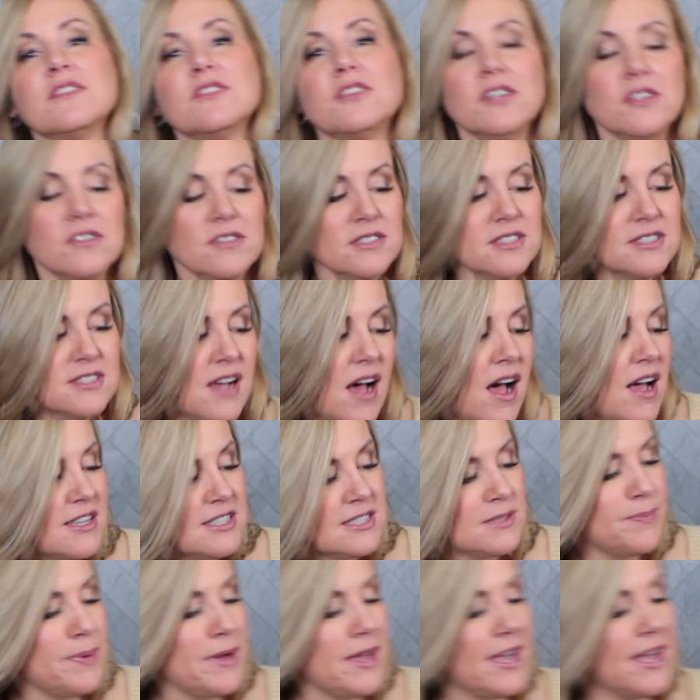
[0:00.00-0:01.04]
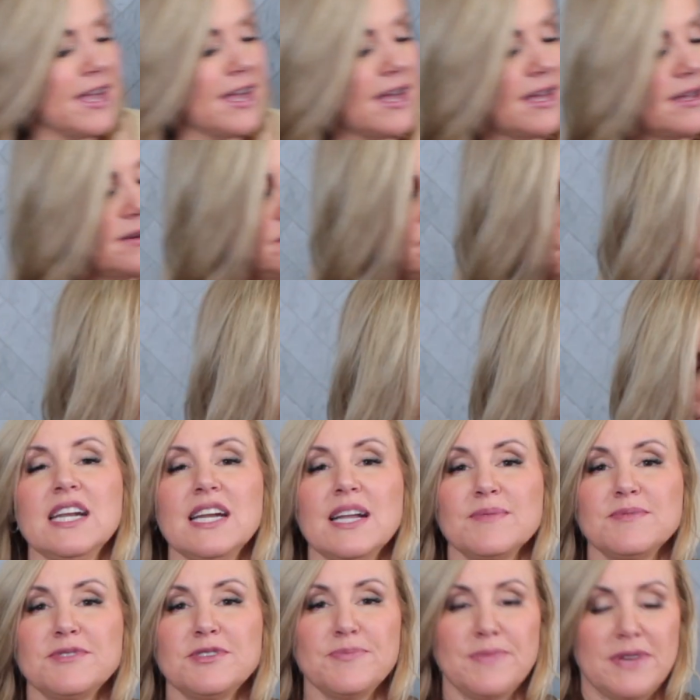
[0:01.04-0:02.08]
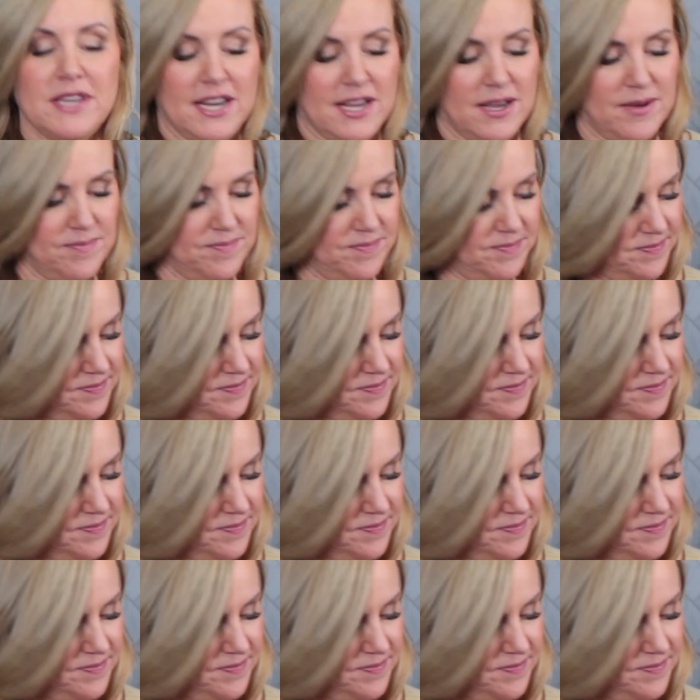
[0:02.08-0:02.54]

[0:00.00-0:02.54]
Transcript: a little saucepan heated up to medium.